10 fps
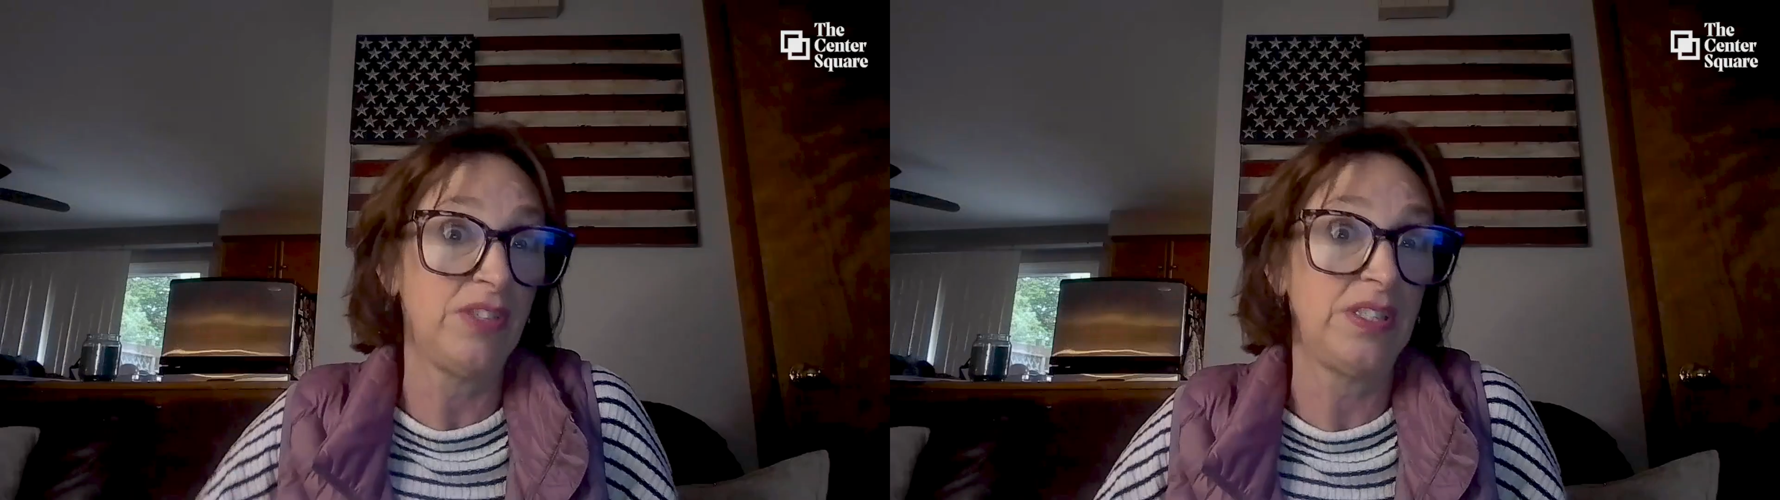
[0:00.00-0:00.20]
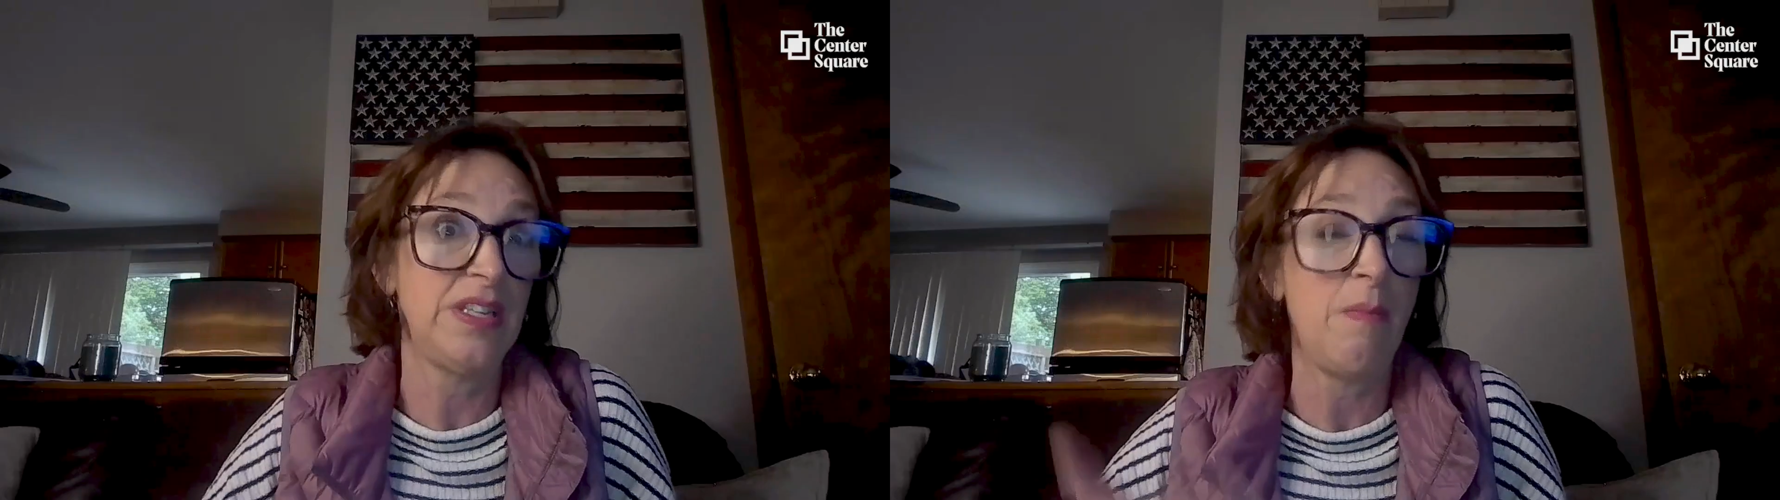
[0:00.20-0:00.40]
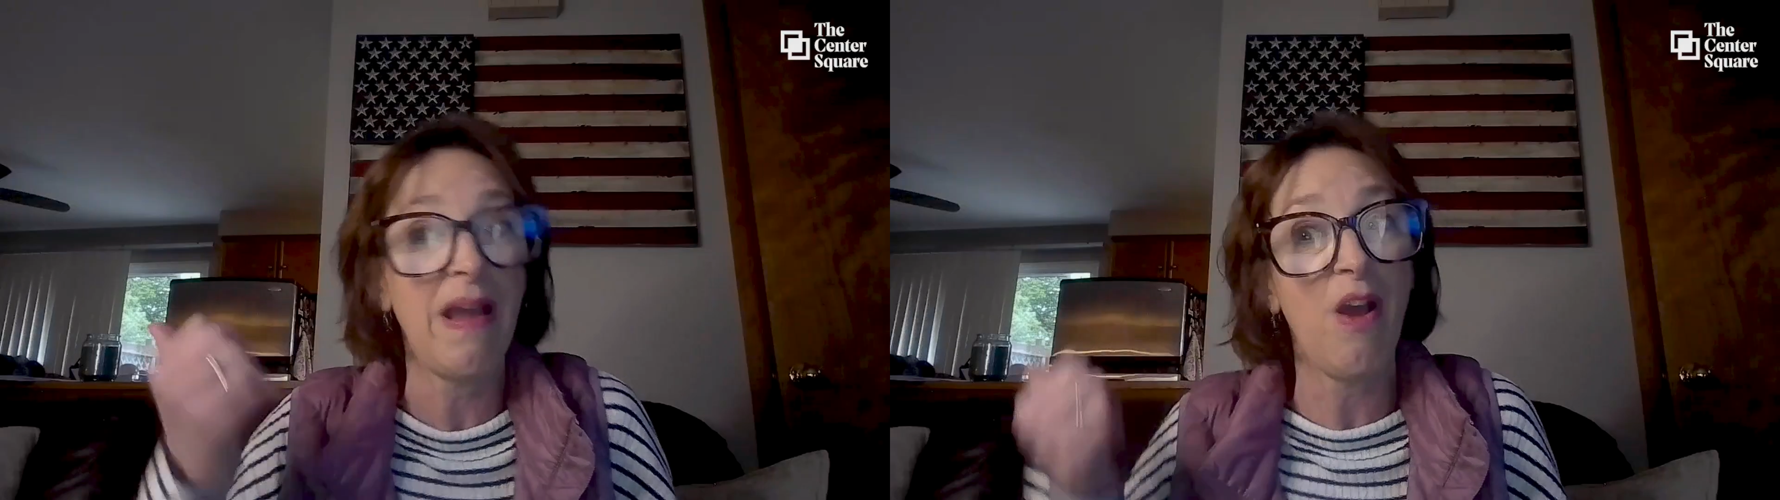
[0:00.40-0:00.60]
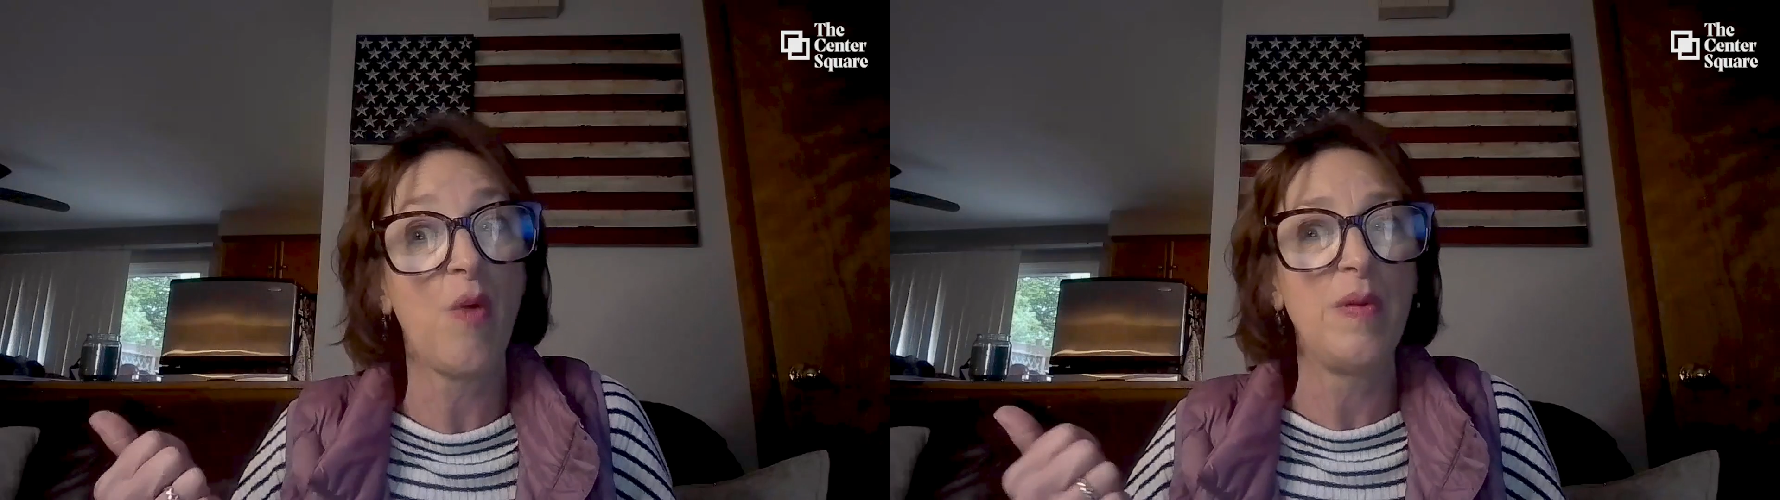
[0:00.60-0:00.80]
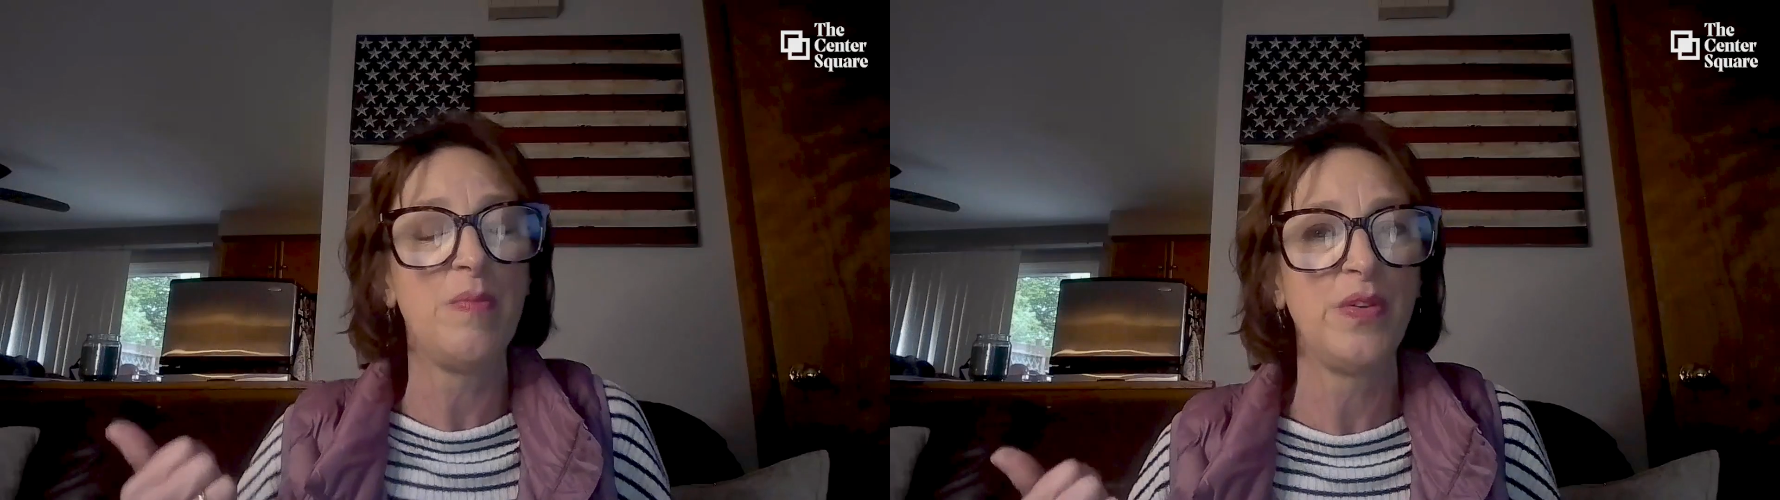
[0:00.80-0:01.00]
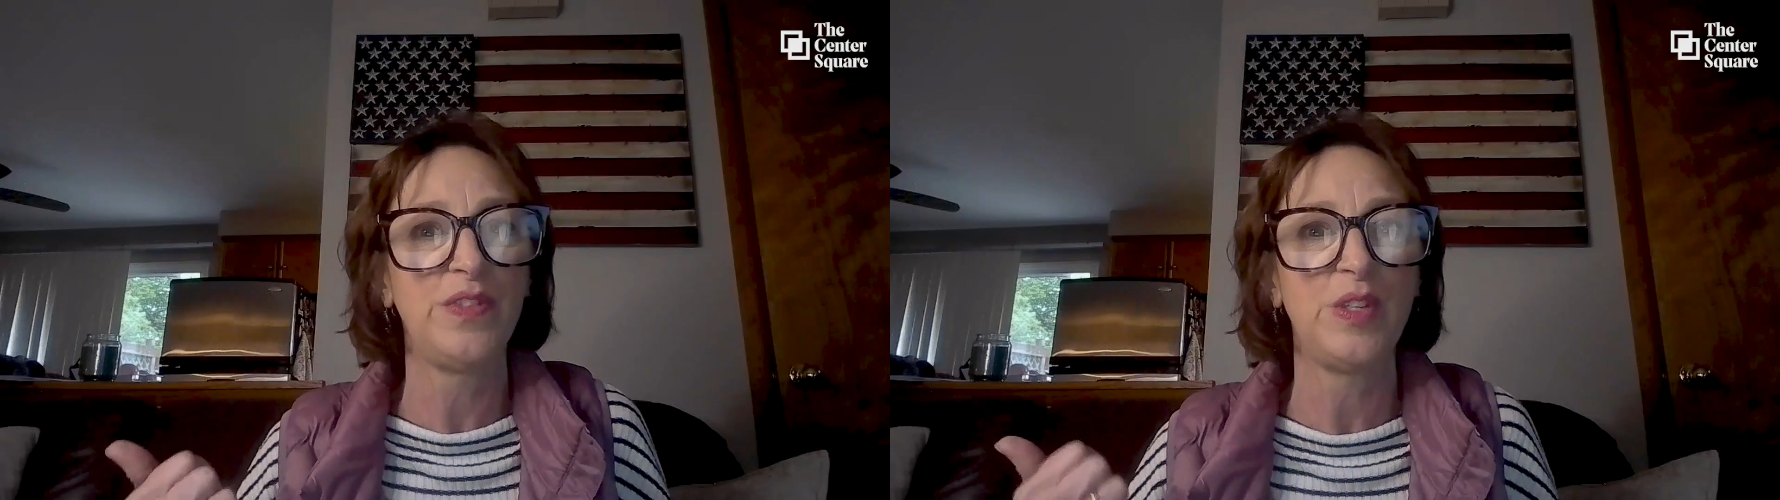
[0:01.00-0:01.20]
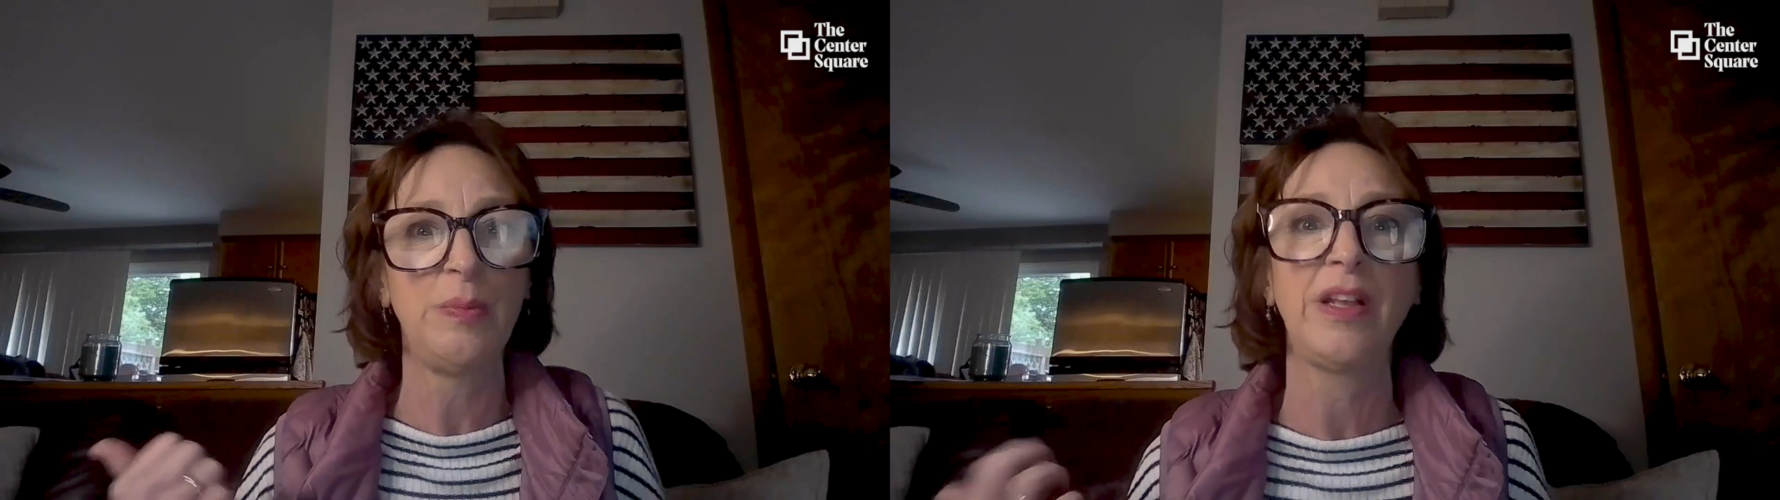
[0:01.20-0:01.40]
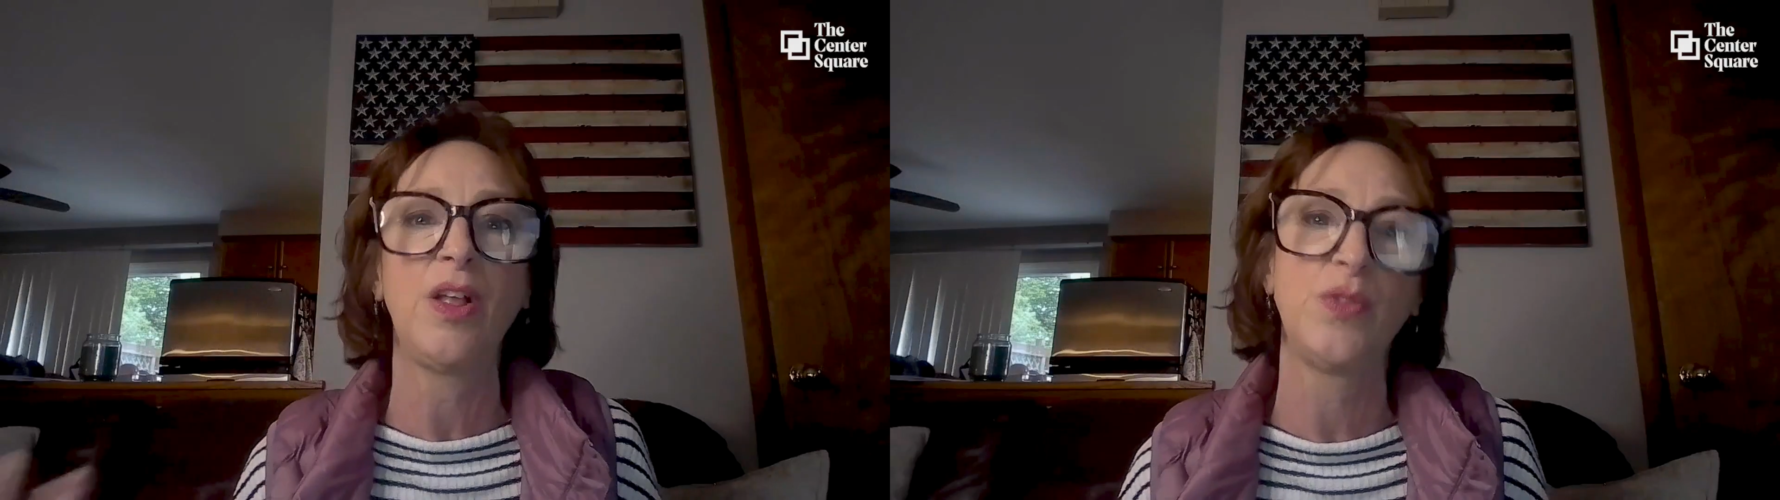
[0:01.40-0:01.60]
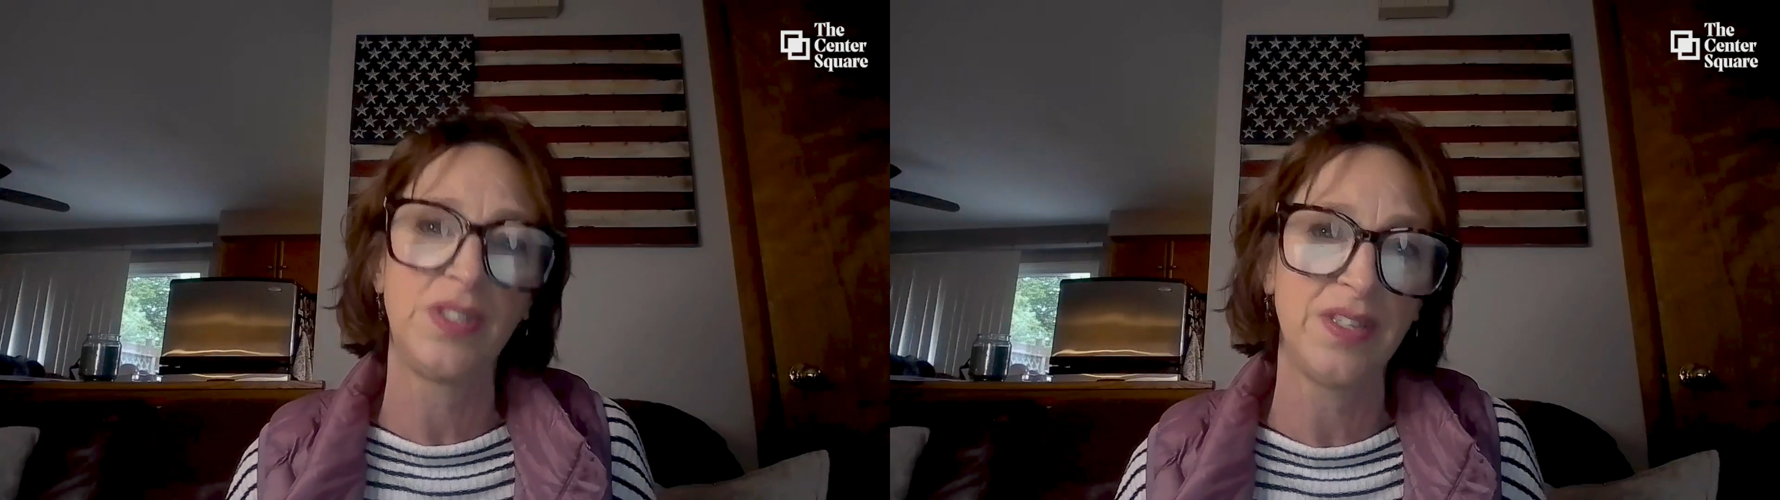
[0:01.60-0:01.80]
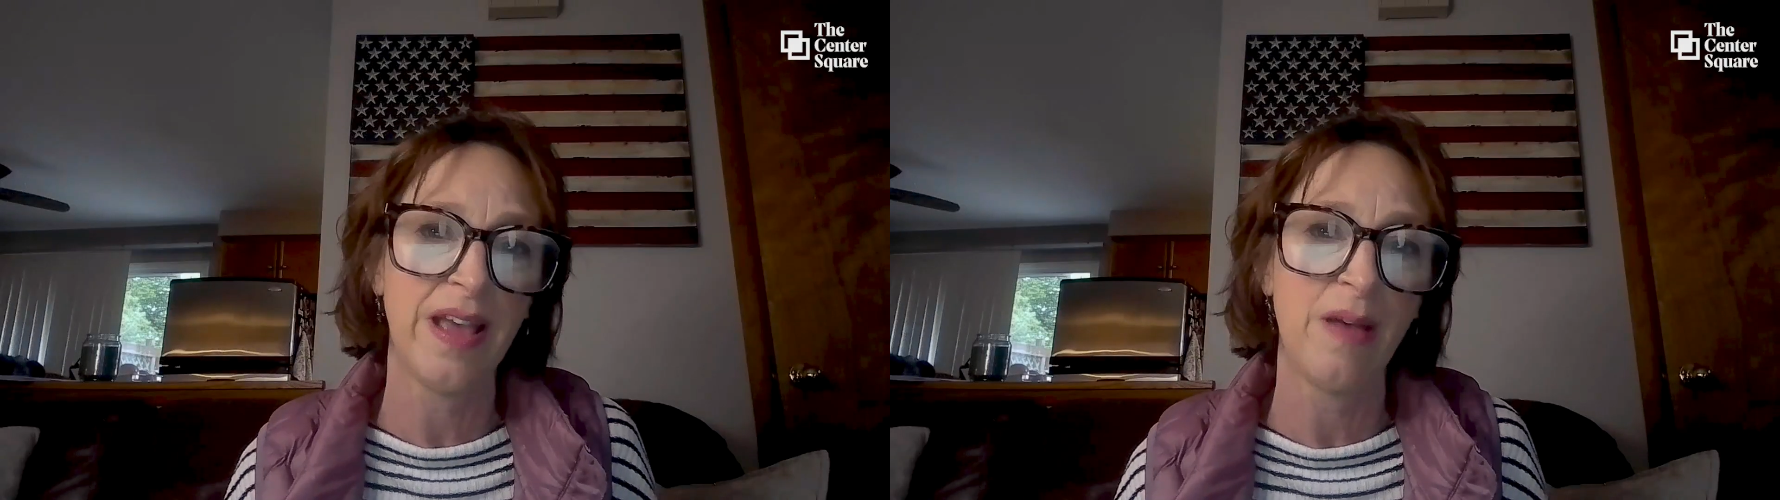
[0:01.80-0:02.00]
to sell my home and move to be close
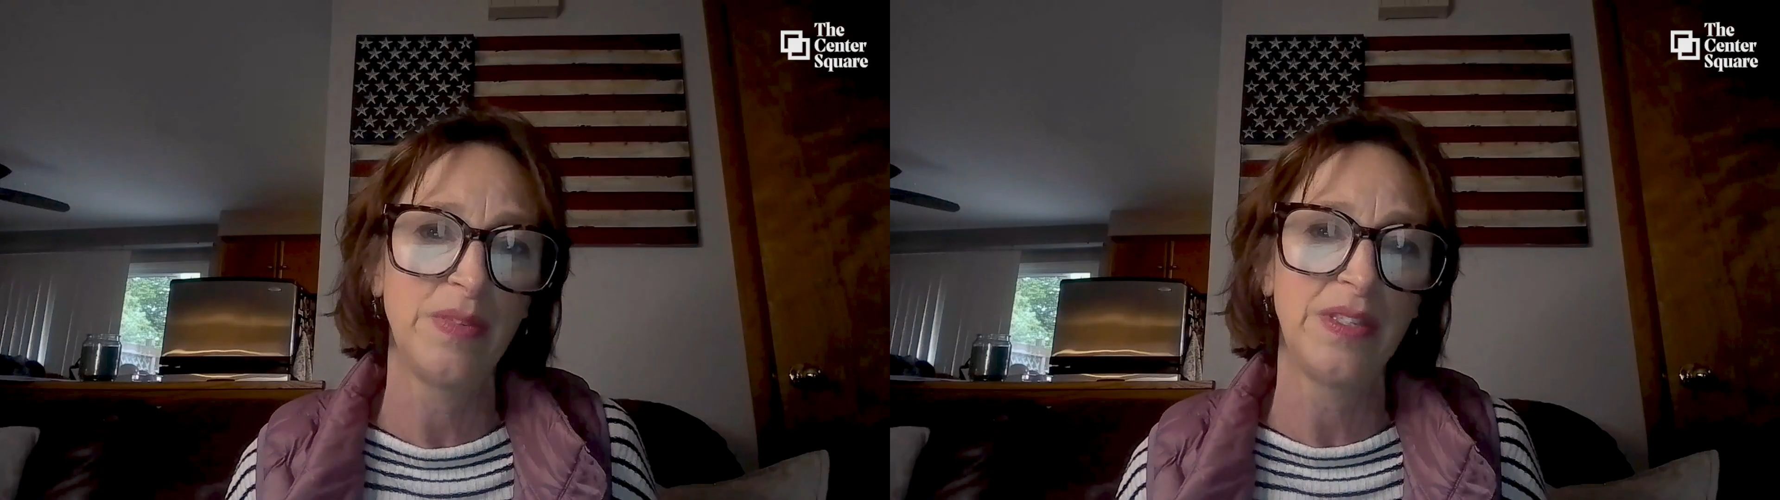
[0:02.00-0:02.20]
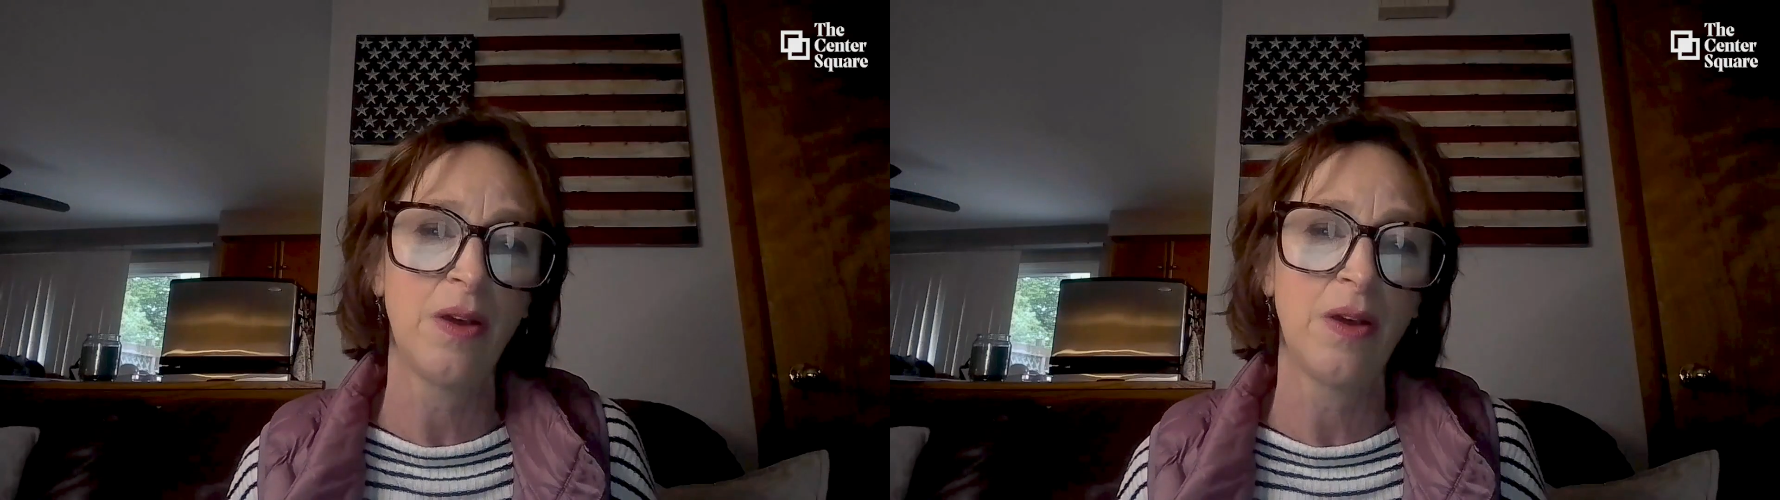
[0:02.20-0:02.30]
to them?